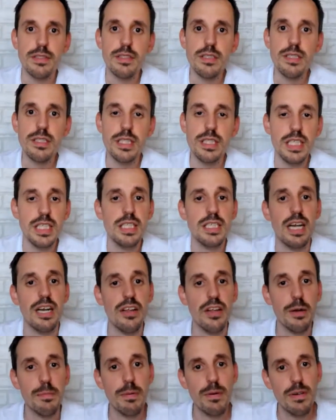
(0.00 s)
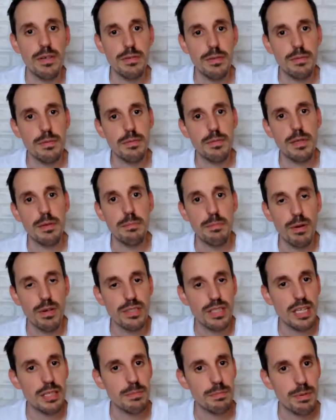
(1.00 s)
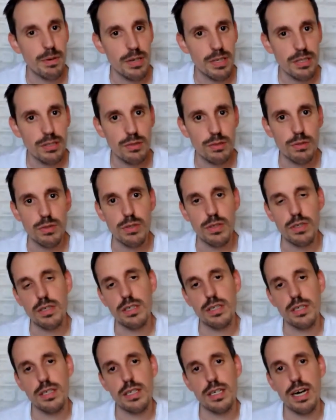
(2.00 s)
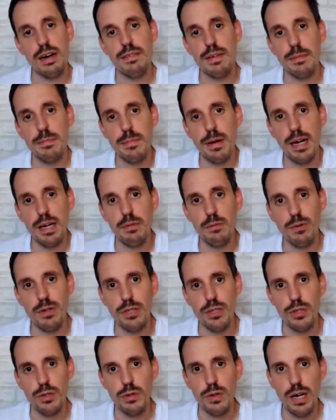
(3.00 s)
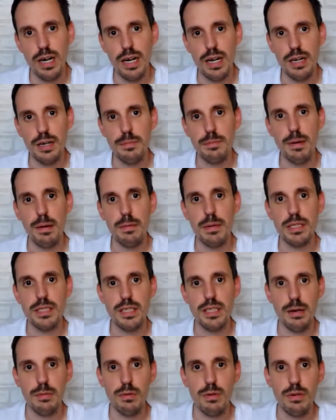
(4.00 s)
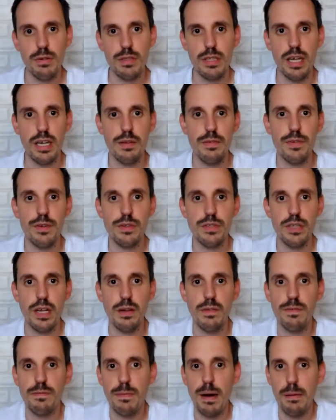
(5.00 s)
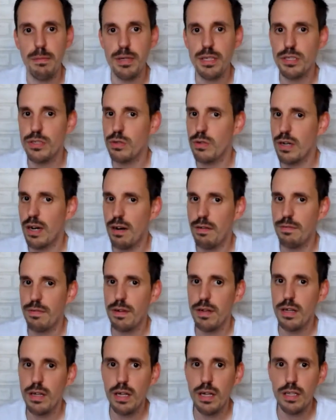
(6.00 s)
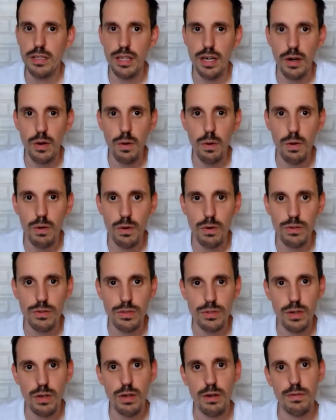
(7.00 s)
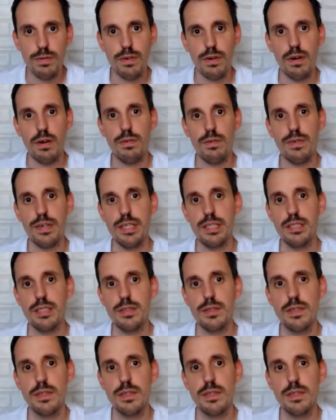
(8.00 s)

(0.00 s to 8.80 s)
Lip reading: this is another important point to have in mind when you are publishing a book, that if you self-publish, you have the whole control of it.